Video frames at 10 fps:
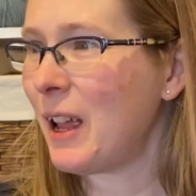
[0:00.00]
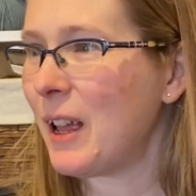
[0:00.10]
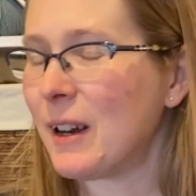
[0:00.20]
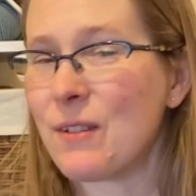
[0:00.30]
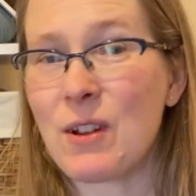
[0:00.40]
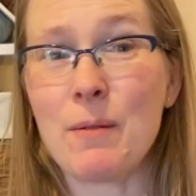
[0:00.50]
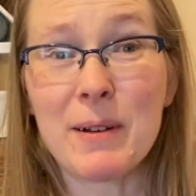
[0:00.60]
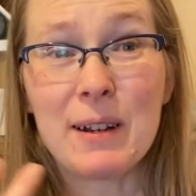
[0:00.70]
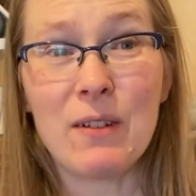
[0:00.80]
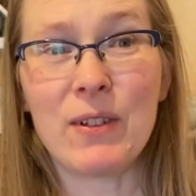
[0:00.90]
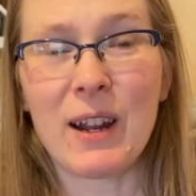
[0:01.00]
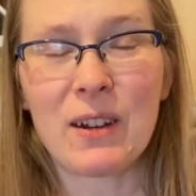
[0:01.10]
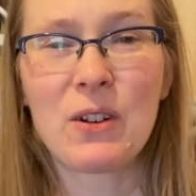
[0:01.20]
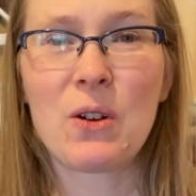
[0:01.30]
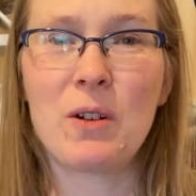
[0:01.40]
And I've got myself an
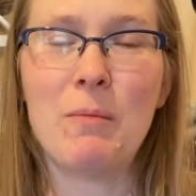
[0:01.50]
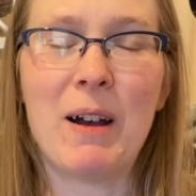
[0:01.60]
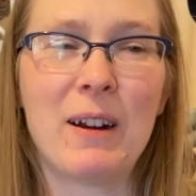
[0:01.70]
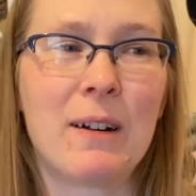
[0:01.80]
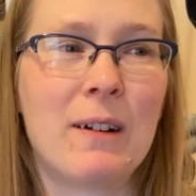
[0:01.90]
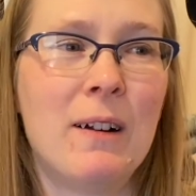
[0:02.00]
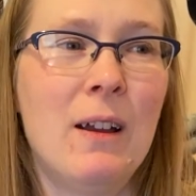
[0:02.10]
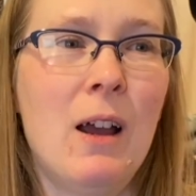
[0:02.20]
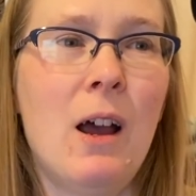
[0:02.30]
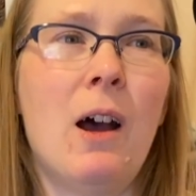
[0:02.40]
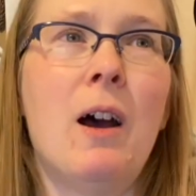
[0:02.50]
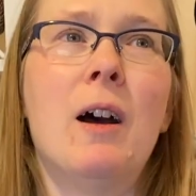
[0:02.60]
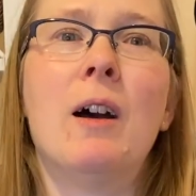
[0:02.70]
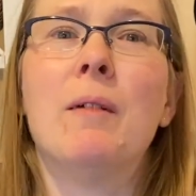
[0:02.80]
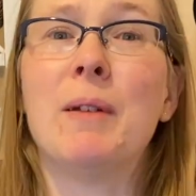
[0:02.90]
external monitor.
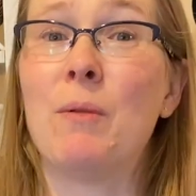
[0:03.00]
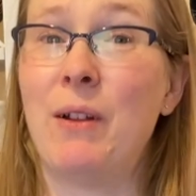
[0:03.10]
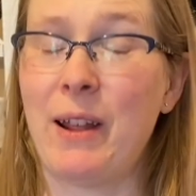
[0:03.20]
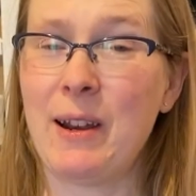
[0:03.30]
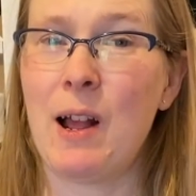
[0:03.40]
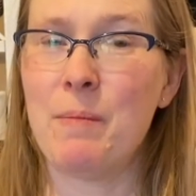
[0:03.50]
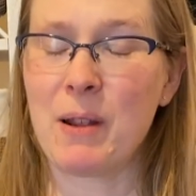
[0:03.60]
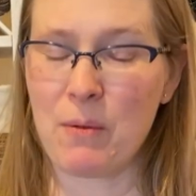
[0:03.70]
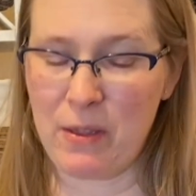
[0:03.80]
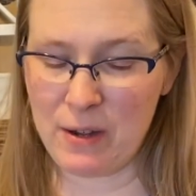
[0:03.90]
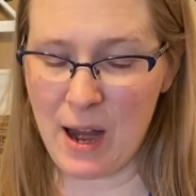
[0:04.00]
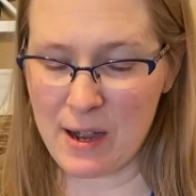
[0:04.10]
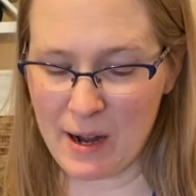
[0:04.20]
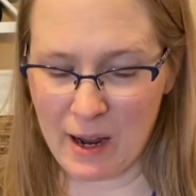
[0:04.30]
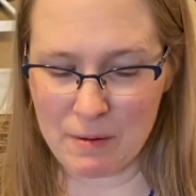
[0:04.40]
And while that's helping with the
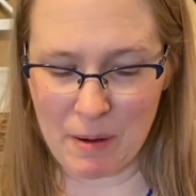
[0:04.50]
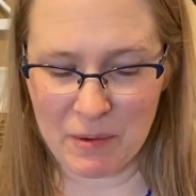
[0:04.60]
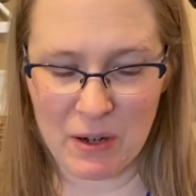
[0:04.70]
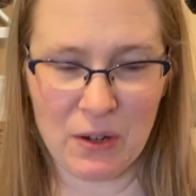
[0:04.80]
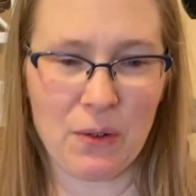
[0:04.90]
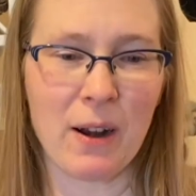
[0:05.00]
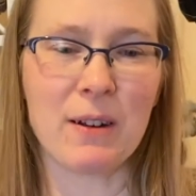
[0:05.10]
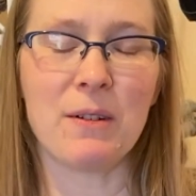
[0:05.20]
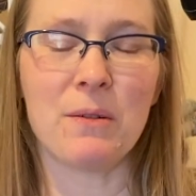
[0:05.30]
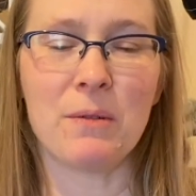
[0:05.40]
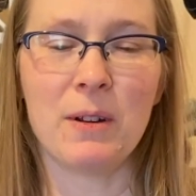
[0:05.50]
daytime, I'm still trying to